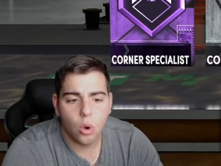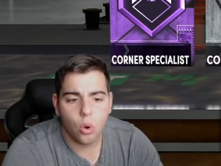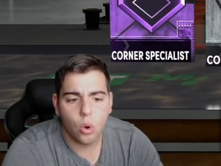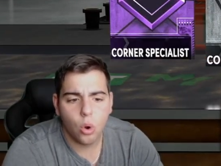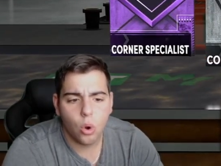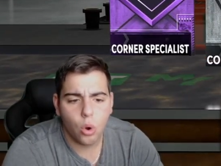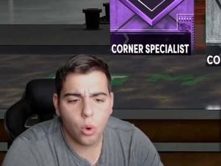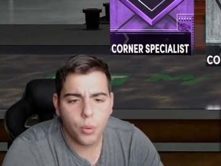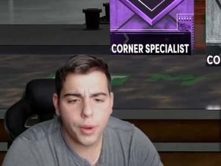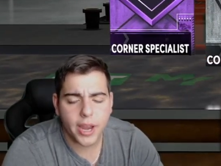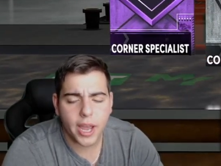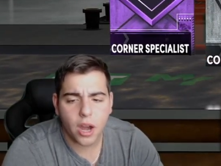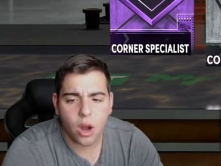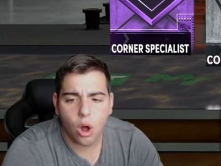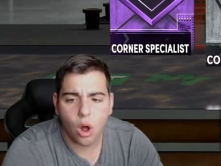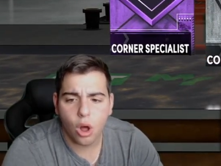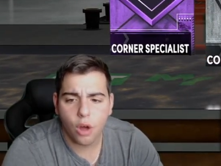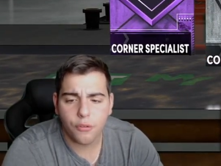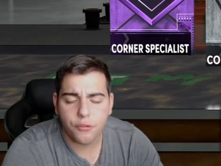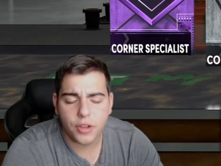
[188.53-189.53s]
Oh, we got a
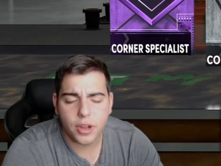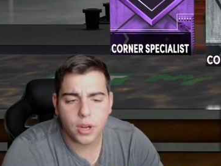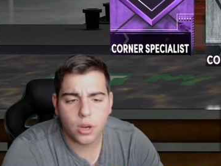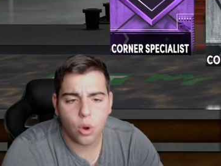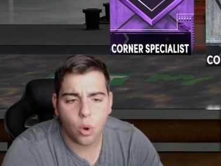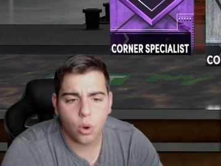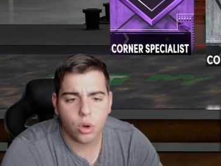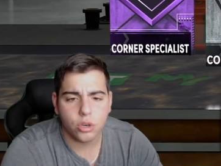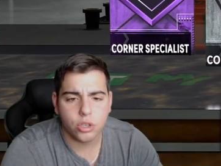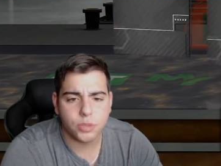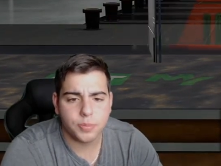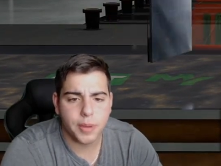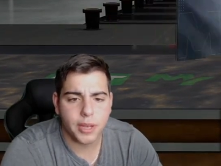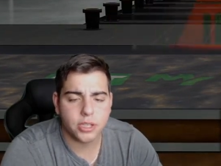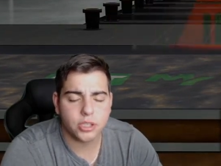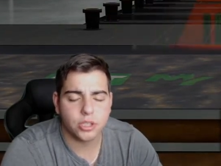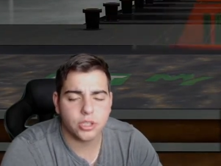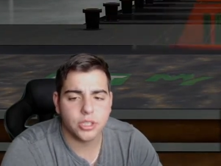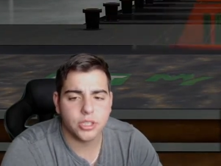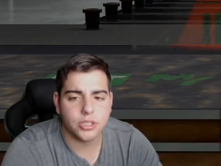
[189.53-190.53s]
Hall of Fame corner
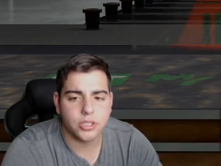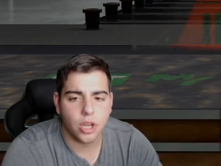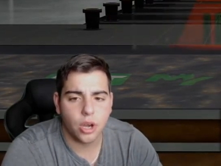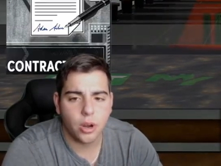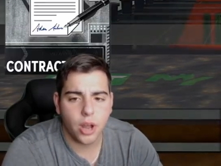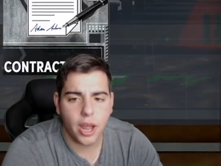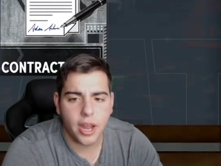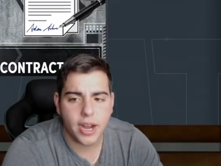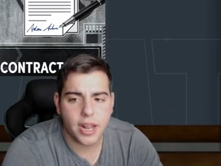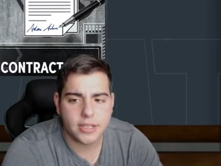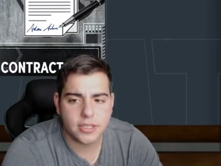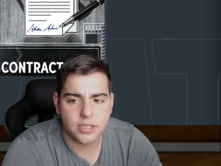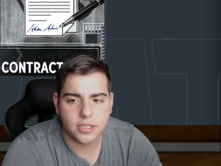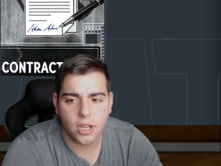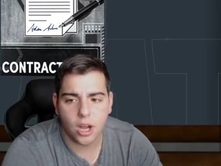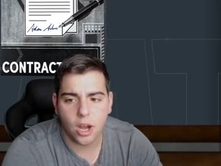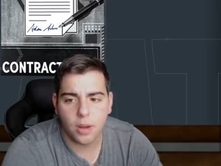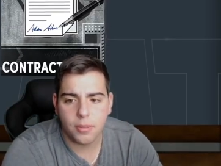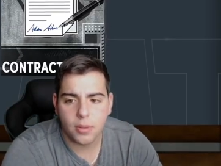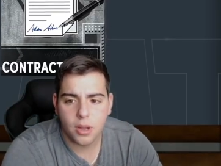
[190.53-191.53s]
specialist. Okay, that's a
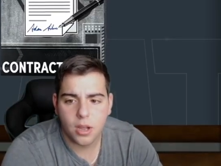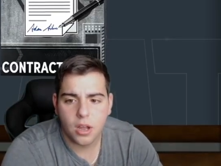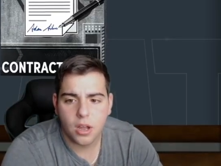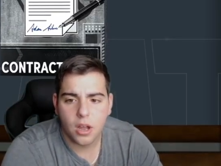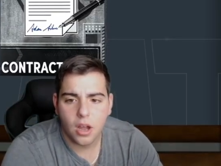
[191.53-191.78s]
dub.